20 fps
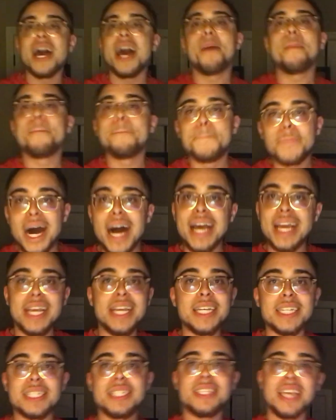not
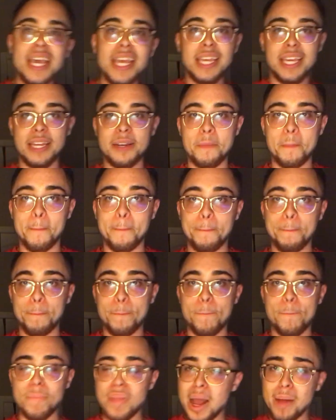buying a ticket.
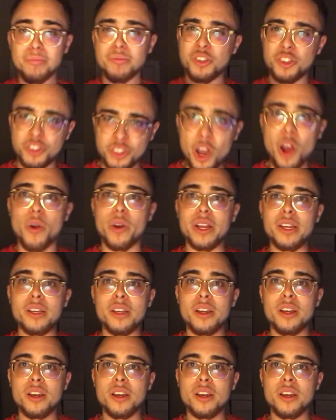I'm sorry.